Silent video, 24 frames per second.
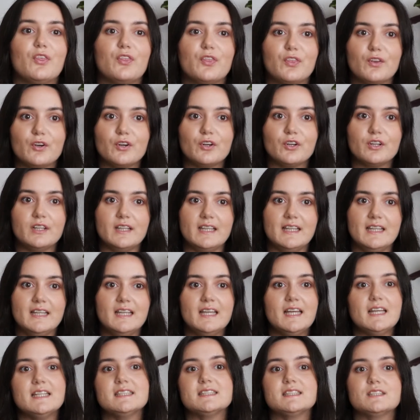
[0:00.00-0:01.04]

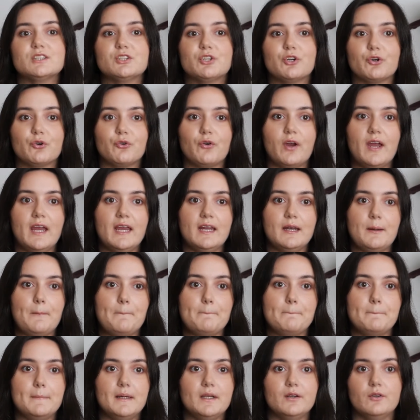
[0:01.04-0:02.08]
30 is a great
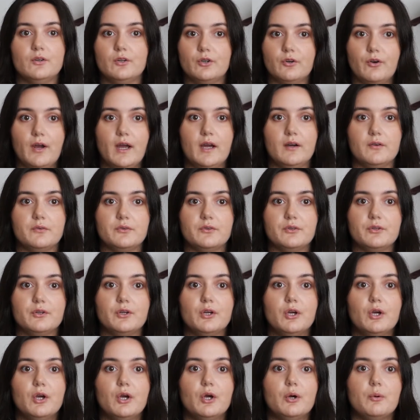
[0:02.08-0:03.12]
middle ground.
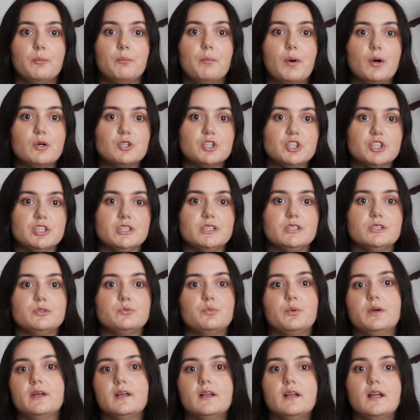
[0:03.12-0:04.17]

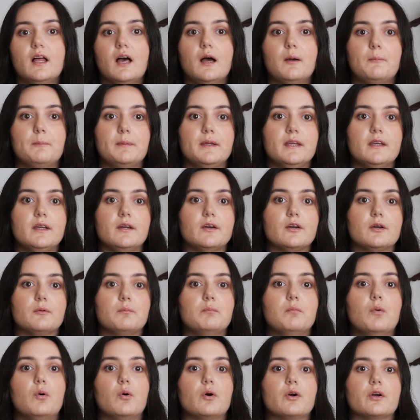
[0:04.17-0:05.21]
Motion will appear
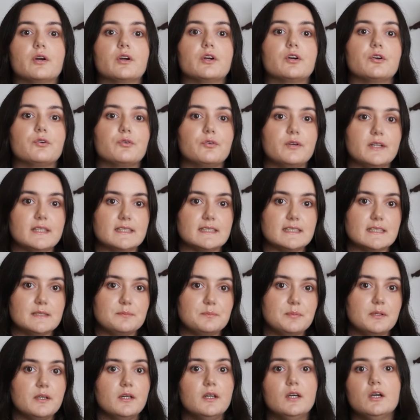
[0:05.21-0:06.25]
more
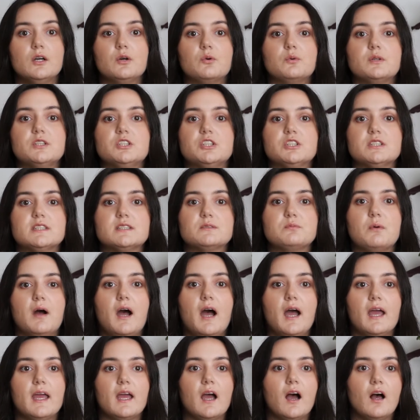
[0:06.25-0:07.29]
crisp, which is
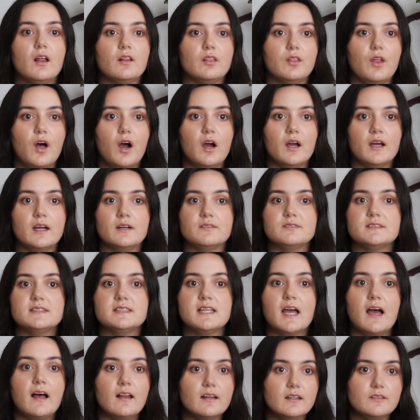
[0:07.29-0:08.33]
why a lot of
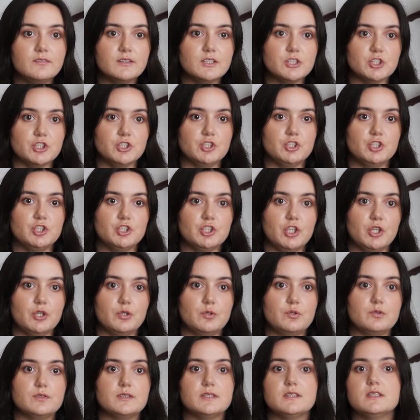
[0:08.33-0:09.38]
television
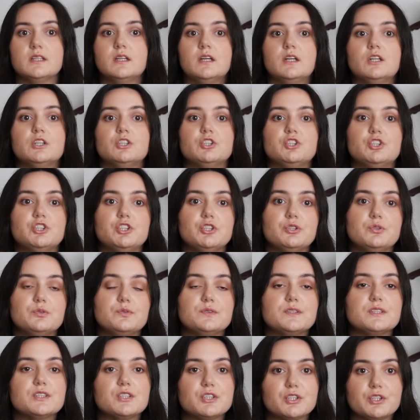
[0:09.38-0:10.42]
shows
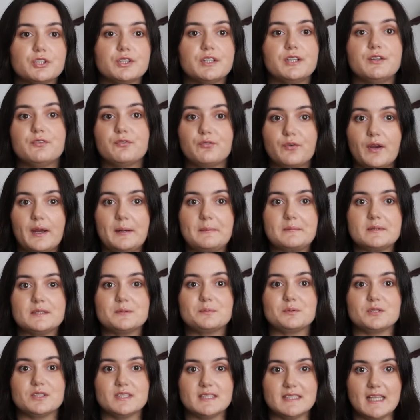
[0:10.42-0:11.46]
choose 30 frames
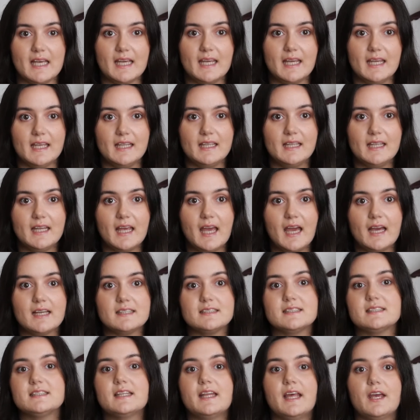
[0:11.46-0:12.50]
per second
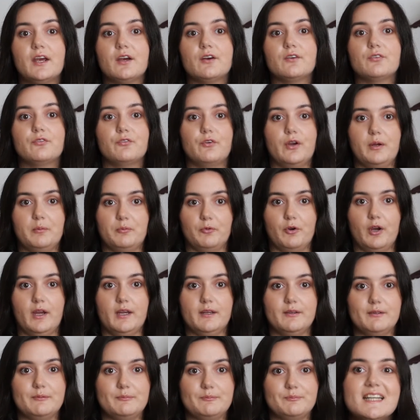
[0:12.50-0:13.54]
as their frame
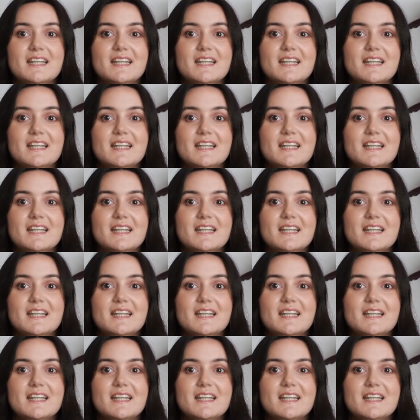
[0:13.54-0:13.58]
rate.